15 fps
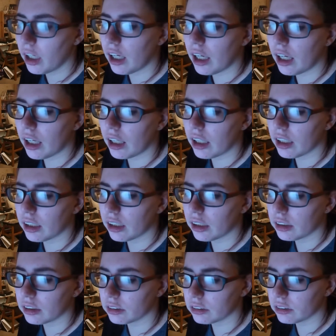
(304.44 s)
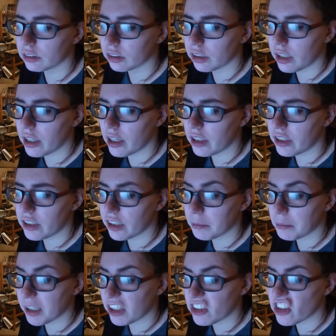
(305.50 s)
and editing
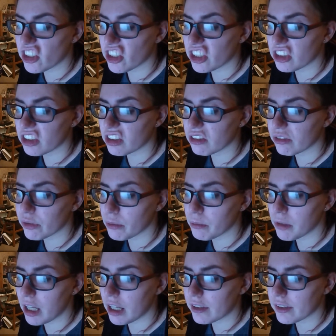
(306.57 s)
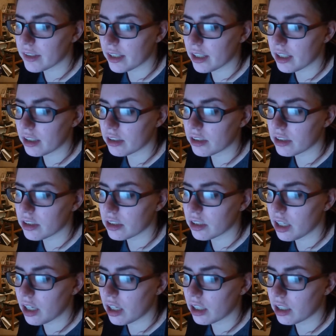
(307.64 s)
pictures from last night
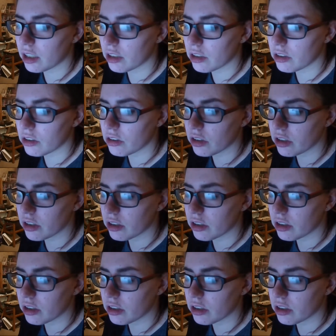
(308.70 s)
and